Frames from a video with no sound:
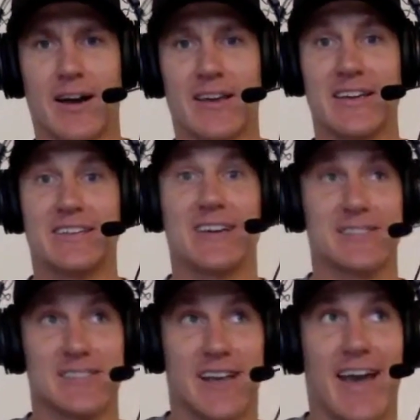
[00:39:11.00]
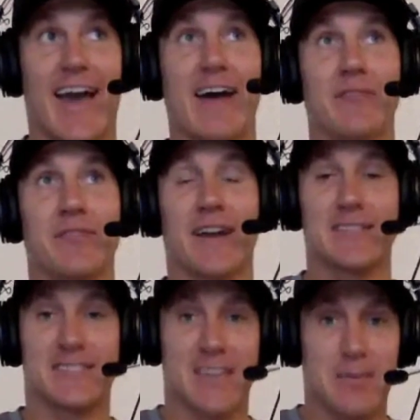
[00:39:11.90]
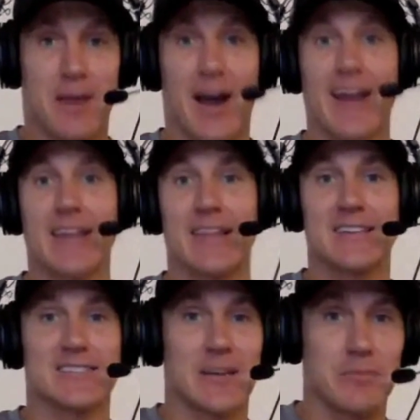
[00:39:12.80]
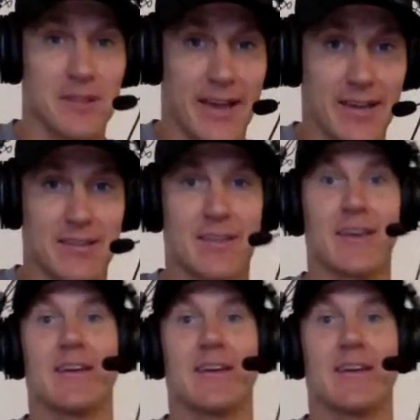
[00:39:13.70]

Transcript: He doesn't have that same height, that same length